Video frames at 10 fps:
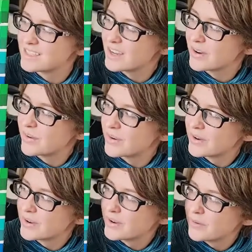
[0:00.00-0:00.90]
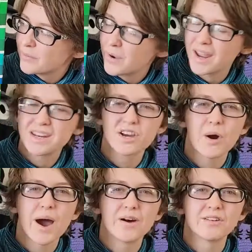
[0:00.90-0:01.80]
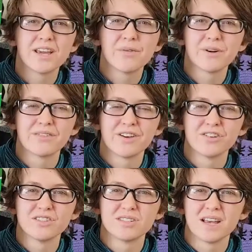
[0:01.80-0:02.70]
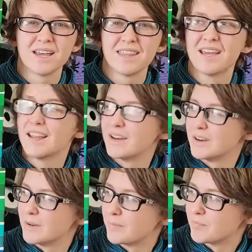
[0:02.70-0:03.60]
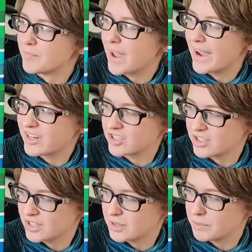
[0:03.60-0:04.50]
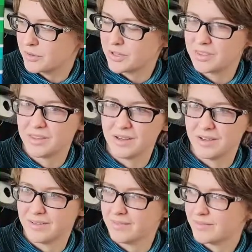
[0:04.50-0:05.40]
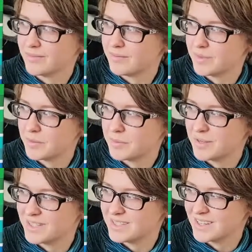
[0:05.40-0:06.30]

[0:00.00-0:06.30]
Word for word: So, we had to go out and get one of those and then actually put the the pins